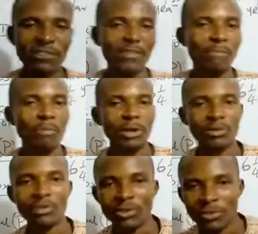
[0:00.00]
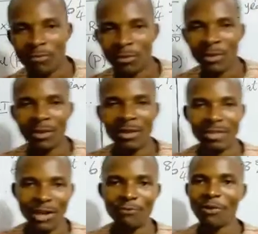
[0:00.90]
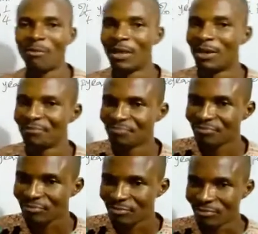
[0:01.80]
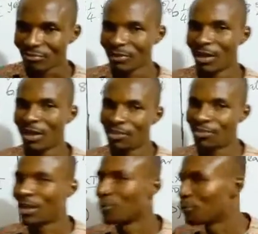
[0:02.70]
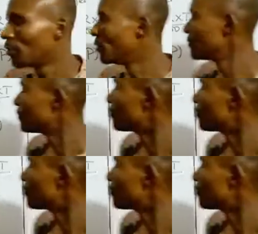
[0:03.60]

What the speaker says: simple interest. That formula is as follows.